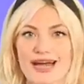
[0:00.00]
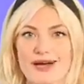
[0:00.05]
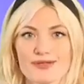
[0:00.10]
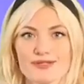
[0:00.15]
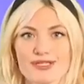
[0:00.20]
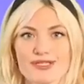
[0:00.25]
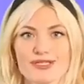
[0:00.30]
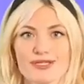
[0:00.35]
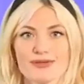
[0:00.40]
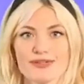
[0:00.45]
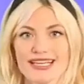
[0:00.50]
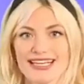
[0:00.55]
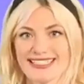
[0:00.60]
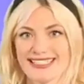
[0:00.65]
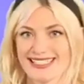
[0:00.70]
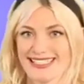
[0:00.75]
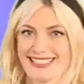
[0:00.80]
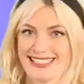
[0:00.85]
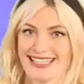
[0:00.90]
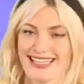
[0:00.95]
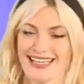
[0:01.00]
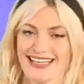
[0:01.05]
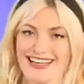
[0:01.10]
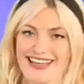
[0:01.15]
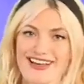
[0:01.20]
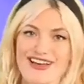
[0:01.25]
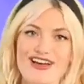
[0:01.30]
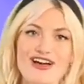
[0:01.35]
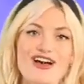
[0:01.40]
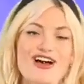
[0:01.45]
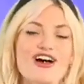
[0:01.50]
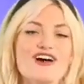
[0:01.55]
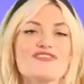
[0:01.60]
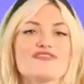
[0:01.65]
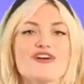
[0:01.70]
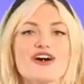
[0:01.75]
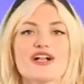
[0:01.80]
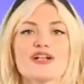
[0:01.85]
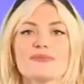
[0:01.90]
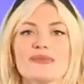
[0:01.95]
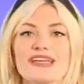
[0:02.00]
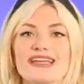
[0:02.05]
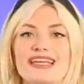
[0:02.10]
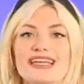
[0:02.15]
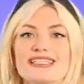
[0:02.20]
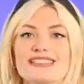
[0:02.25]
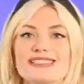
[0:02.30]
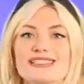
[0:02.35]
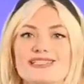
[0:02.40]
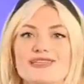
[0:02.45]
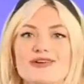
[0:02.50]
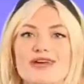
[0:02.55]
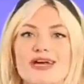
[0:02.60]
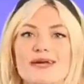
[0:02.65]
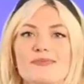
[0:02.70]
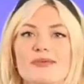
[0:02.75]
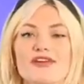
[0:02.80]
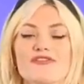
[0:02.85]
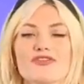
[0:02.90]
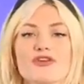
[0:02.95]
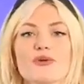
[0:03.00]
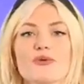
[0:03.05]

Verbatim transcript: houses you'd like to see. Follow me on Instagram if